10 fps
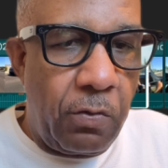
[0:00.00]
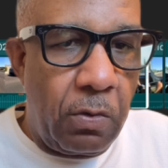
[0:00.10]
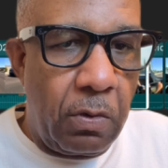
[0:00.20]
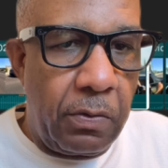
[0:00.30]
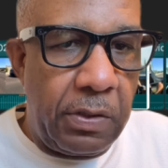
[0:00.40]

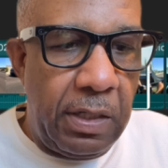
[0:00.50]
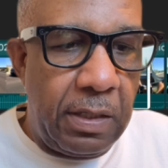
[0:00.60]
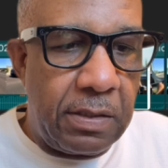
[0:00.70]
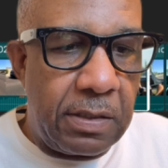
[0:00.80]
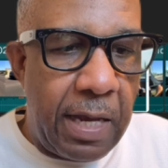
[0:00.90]
for the
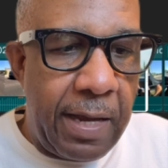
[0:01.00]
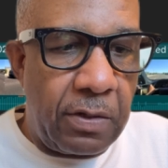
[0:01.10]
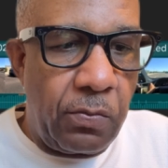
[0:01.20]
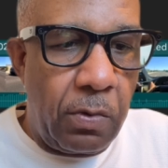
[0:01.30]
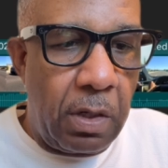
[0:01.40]

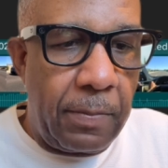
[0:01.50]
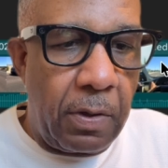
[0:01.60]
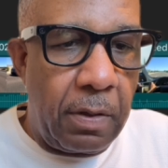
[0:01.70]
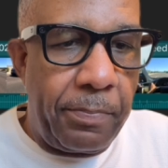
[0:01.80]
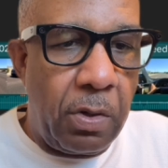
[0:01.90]
exact one I'm
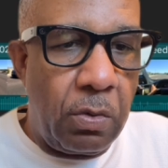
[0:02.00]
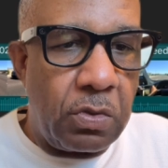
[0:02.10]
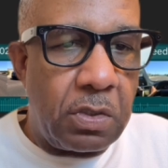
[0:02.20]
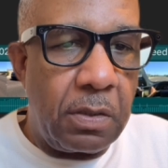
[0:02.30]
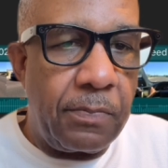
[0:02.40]
going to
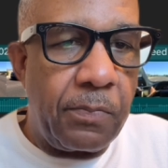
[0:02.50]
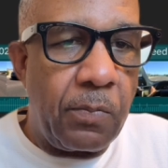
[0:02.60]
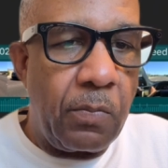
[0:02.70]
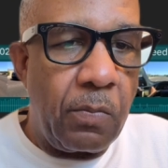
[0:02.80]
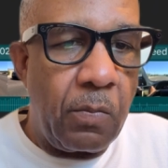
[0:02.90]
post.
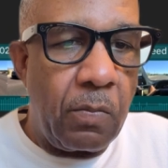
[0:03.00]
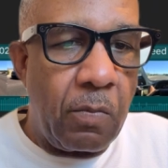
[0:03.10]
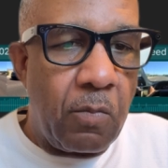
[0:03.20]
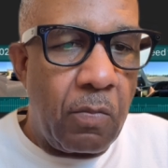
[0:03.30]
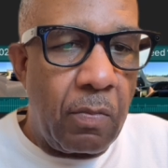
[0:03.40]

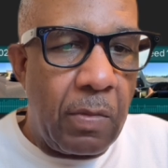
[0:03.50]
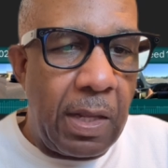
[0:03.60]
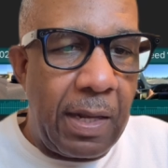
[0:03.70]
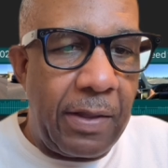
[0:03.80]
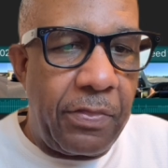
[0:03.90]

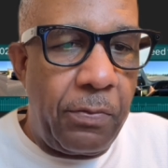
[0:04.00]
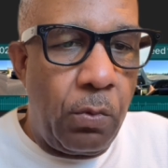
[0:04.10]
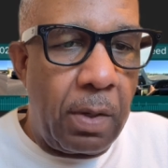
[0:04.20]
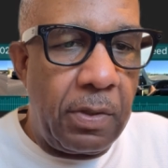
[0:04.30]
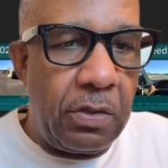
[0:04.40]
And
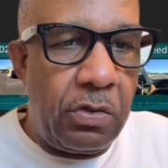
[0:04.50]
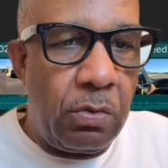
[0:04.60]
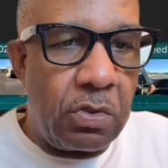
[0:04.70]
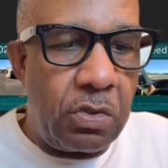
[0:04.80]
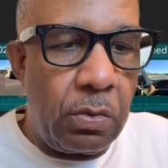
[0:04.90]
what I'm going to
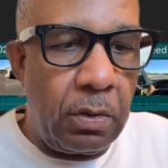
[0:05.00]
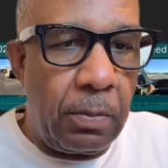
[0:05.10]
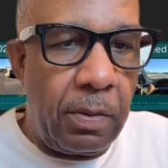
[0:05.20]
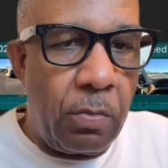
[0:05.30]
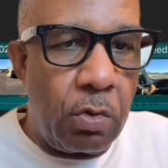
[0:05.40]
do is do a
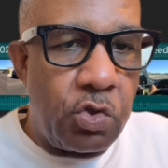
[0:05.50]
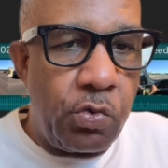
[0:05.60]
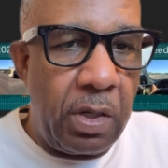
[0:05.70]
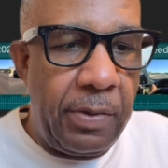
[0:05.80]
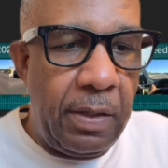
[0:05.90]
little bit more
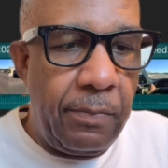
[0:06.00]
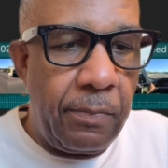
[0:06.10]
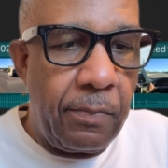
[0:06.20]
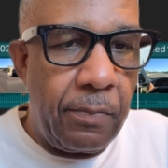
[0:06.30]
trimming.